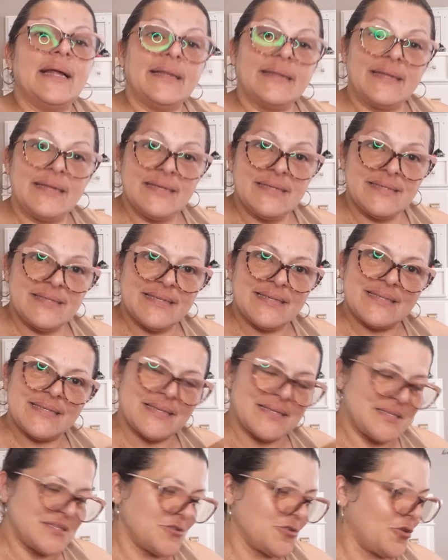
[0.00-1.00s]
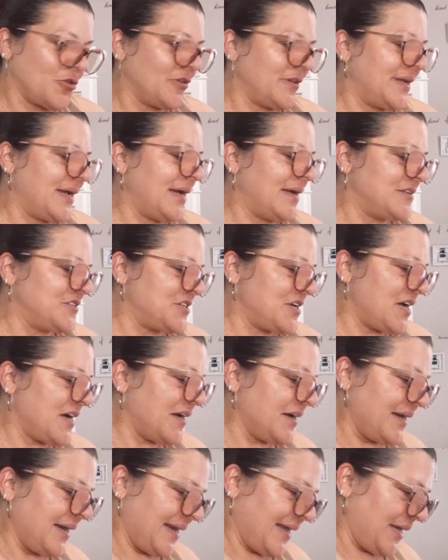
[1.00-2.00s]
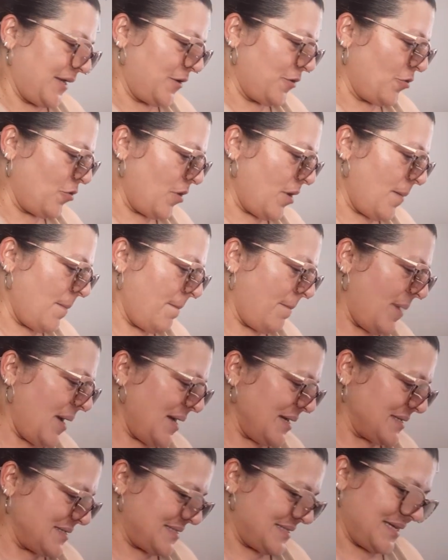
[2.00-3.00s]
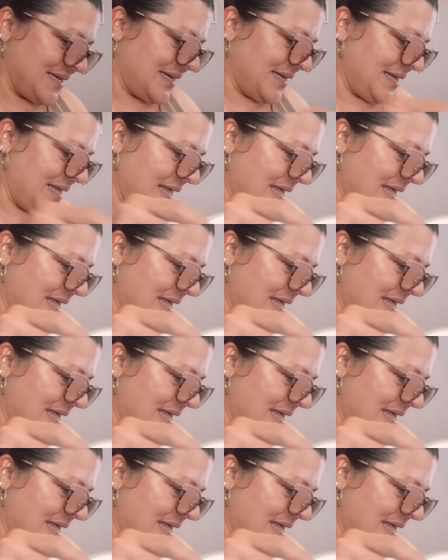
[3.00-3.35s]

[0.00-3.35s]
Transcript: this is the Sol de Janeiro unboxing.